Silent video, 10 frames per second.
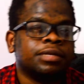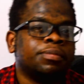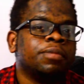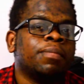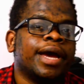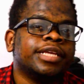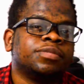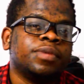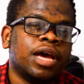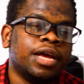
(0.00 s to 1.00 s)
the big minds
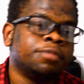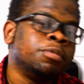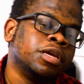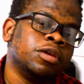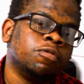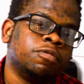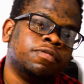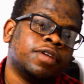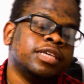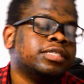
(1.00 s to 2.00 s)
behind making
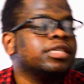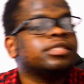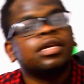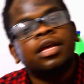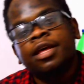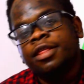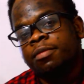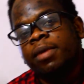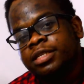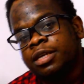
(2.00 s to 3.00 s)
devices. They
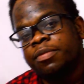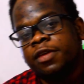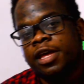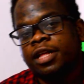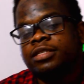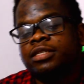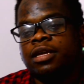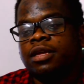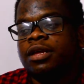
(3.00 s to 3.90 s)
make something else.